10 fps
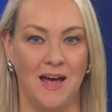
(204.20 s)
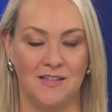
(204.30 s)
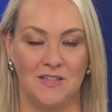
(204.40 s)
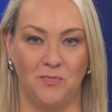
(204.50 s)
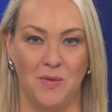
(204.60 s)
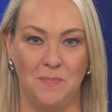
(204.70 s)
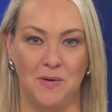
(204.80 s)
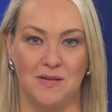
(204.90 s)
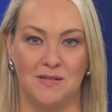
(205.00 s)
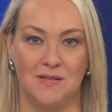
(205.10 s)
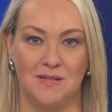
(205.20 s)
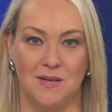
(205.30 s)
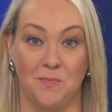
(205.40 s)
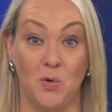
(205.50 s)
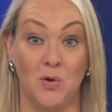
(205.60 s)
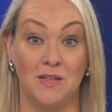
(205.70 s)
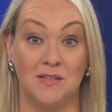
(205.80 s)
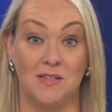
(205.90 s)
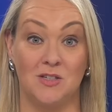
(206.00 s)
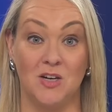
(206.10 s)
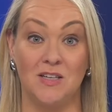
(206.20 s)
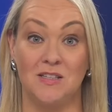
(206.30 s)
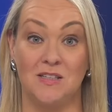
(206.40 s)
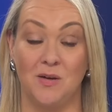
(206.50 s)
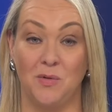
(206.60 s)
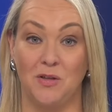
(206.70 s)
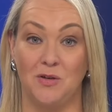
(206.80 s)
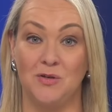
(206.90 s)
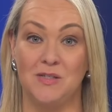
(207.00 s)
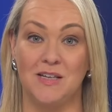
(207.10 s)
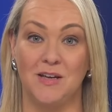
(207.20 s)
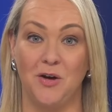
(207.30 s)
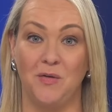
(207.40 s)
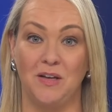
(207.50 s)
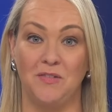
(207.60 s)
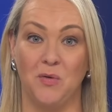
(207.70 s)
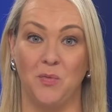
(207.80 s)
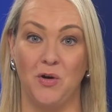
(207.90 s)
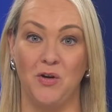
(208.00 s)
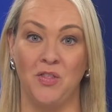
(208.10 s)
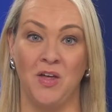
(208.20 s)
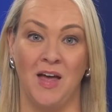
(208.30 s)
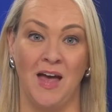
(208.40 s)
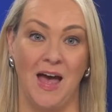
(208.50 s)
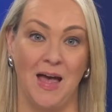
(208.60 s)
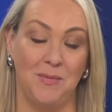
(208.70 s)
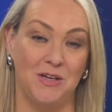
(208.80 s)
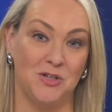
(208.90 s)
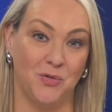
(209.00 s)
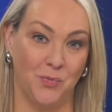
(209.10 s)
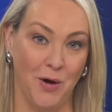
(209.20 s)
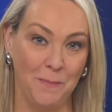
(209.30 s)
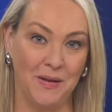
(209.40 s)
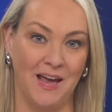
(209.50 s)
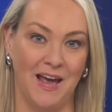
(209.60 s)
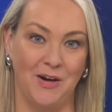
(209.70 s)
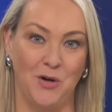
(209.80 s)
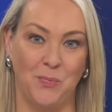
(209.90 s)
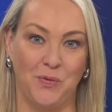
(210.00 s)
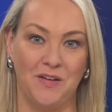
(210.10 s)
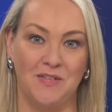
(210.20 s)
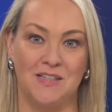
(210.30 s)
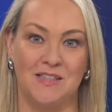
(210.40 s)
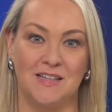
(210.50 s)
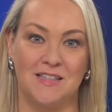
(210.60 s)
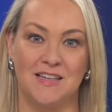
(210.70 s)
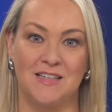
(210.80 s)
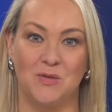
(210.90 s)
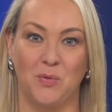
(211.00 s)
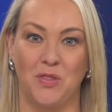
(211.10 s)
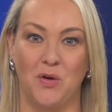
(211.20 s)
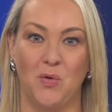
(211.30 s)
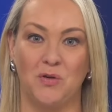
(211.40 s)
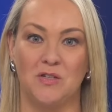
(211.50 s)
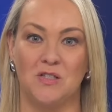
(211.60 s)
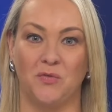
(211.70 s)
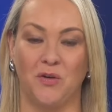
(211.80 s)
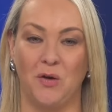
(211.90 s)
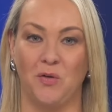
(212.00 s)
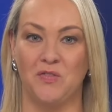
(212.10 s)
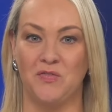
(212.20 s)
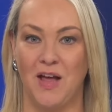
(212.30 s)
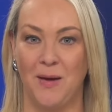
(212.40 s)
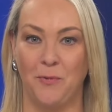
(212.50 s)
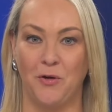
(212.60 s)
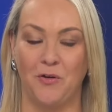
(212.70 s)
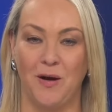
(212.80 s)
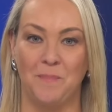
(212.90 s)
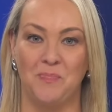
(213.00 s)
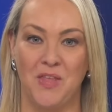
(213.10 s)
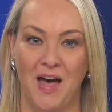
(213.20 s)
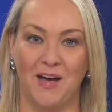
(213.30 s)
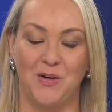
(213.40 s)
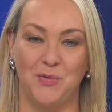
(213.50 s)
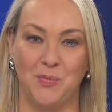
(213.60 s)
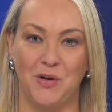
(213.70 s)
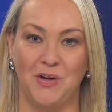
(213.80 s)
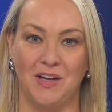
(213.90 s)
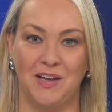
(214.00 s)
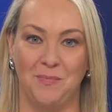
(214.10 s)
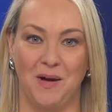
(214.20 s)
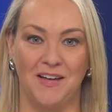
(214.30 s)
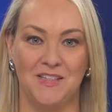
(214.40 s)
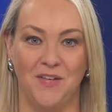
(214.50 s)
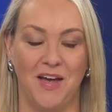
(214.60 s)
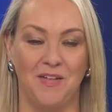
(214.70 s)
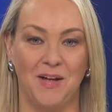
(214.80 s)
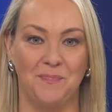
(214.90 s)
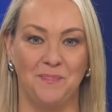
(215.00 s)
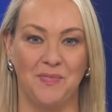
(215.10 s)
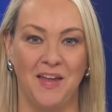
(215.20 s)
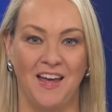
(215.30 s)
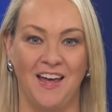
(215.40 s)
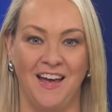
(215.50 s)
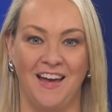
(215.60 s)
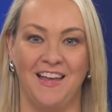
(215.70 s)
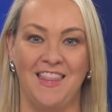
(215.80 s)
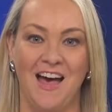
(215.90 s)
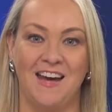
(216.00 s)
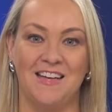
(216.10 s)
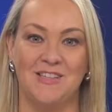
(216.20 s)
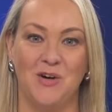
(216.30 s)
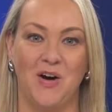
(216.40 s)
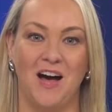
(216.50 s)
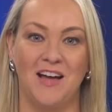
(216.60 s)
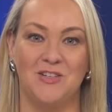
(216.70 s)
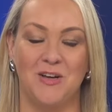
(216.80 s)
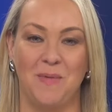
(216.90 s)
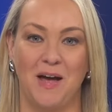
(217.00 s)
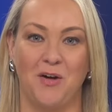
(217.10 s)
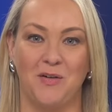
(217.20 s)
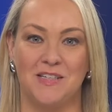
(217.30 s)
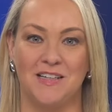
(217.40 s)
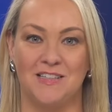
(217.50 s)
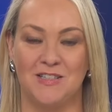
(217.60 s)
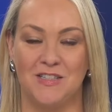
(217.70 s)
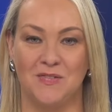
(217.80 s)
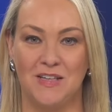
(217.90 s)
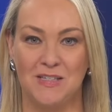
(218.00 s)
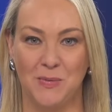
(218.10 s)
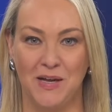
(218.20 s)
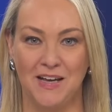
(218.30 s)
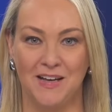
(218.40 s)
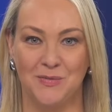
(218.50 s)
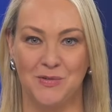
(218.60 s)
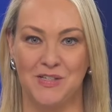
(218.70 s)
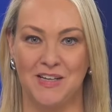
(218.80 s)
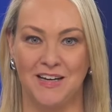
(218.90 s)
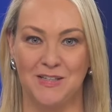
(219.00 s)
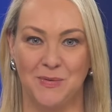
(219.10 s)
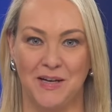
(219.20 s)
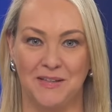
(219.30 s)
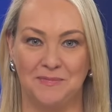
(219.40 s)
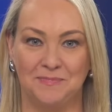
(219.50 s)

active members, and Morgan suggests that with new CEO Olivia Wirth aiming to replicate her previous success with the Qantas frequent flyer program, that could work in Myer's favour. And that is your IG Macro Intelligence for this week. We'll see you next week.